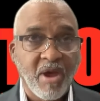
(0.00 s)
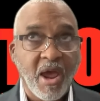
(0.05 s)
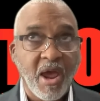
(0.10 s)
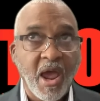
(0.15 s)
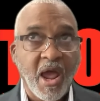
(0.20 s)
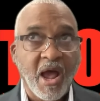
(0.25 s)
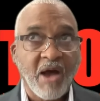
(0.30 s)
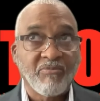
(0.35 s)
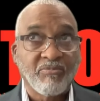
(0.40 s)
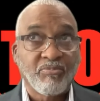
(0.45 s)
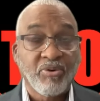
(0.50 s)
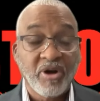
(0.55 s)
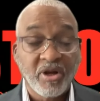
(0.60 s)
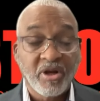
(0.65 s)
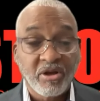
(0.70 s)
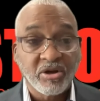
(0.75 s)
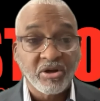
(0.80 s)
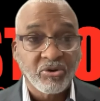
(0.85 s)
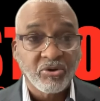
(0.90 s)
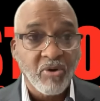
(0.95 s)
have pretty
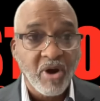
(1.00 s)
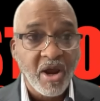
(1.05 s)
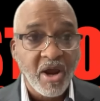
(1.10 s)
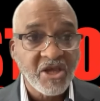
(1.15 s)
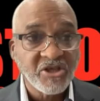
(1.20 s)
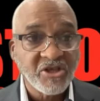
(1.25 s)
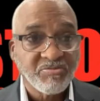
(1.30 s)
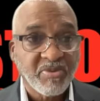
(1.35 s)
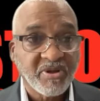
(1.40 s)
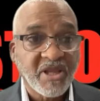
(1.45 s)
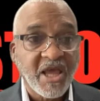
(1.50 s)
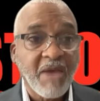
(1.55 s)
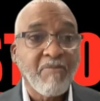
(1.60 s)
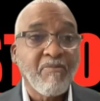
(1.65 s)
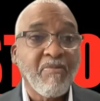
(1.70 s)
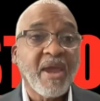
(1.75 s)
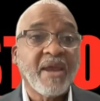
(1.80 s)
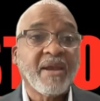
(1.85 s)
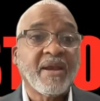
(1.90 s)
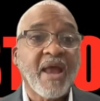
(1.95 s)
good grades, but they may